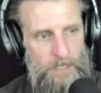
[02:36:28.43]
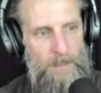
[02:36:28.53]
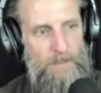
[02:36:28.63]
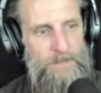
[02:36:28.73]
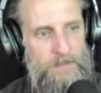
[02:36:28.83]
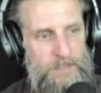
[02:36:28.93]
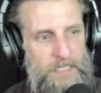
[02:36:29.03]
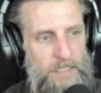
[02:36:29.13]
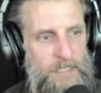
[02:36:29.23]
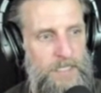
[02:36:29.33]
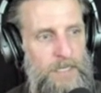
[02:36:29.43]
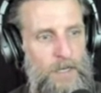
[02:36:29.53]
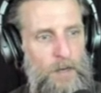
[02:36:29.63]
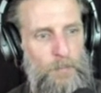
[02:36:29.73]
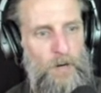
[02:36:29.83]
This healing
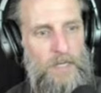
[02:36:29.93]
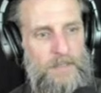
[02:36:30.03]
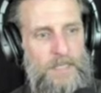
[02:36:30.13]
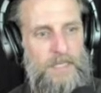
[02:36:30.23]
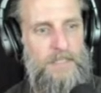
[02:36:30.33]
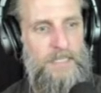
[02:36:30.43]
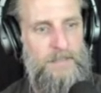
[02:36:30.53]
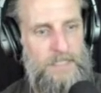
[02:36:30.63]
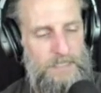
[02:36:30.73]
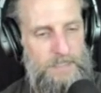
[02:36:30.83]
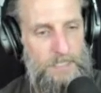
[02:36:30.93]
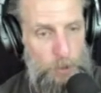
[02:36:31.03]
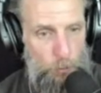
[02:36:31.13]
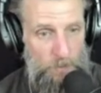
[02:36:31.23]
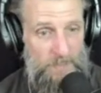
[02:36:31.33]
process is
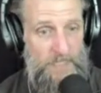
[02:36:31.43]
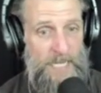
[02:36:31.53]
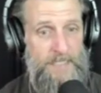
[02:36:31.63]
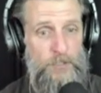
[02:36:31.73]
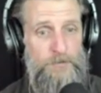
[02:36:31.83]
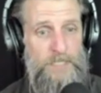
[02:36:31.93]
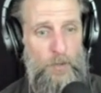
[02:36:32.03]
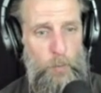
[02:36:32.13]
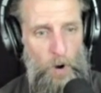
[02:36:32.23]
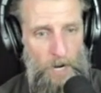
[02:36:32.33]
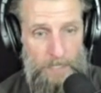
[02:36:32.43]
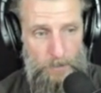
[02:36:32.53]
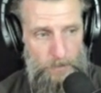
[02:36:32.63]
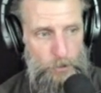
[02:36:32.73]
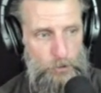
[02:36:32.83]
continuous and is
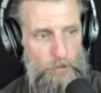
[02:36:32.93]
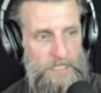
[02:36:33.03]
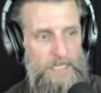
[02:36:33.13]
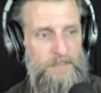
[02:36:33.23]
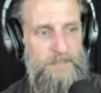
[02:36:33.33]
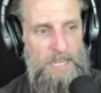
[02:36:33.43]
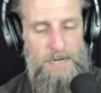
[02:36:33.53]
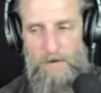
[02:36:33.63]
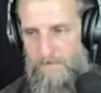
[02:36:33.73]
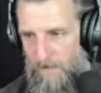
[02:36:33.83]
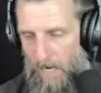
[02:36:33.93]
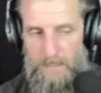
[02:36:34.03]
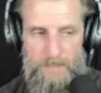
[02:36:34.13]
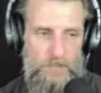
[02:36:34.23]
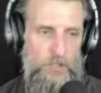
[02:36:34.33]
required during a state of
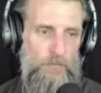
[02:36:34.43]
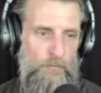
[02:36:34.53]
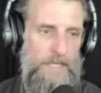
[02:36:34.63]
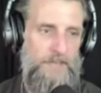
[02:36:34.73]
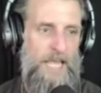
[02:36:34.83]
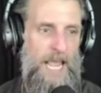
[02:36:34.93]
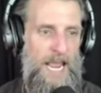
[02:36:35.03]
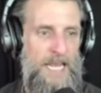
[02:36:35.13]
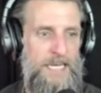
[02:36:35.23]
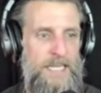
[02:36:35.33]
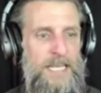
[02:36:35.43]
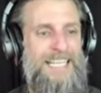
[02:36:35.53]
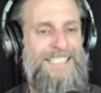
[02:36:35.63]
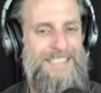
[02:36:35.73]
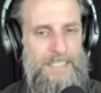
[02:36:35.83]
violence, duress, and
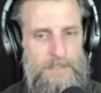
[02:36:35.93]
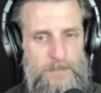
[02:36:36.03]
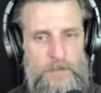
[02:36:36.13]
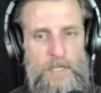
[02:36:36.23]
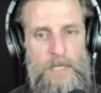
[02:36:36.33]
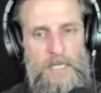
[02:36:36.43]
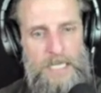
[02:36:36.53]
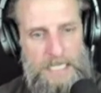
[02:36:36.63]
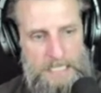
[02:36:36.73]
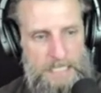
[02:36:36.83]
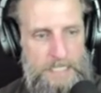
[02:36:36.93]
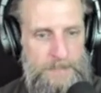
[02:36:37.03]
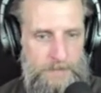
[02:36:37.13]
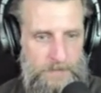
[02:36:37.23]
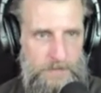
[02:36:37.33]
dis
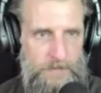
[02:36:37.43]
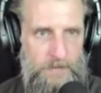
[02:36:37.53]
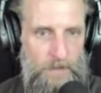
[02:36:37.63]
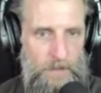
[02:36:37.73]
ease.